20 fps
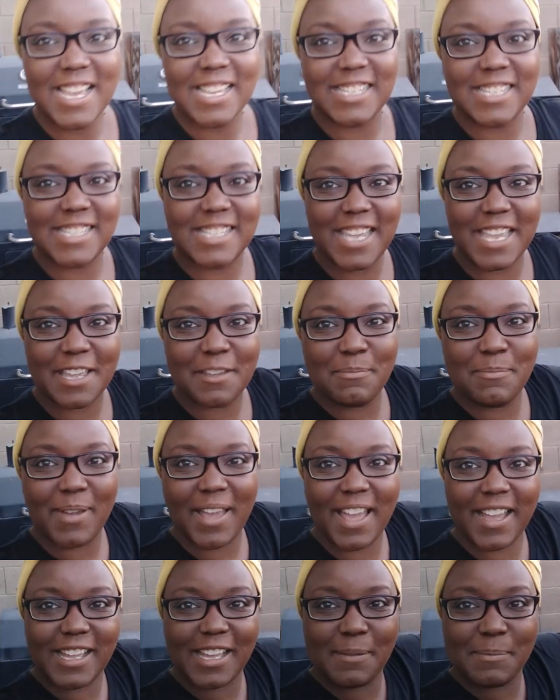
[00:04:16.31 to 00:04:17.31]
to take
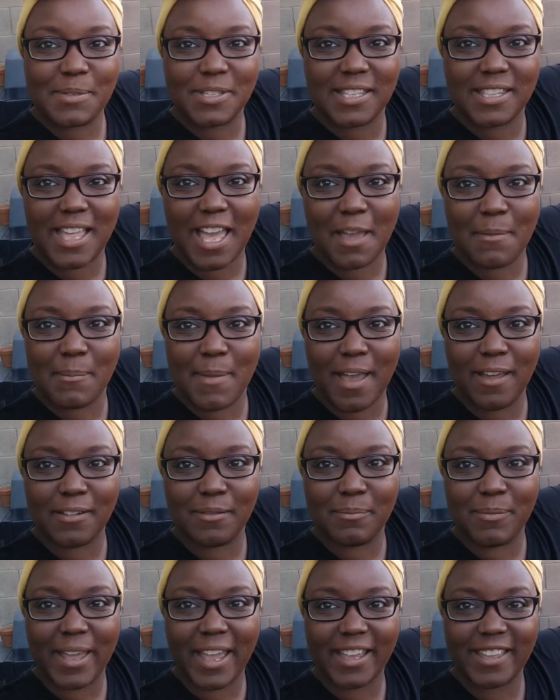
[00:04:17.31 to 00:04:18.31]
back up to that
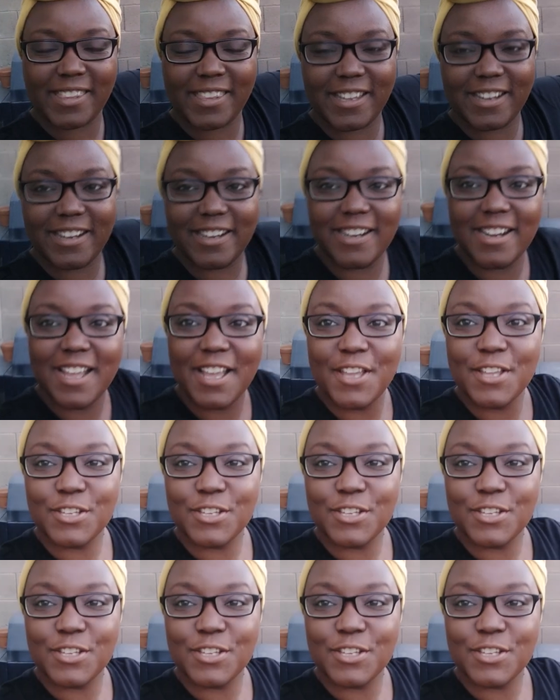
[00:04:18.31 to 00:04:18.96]
mountain back there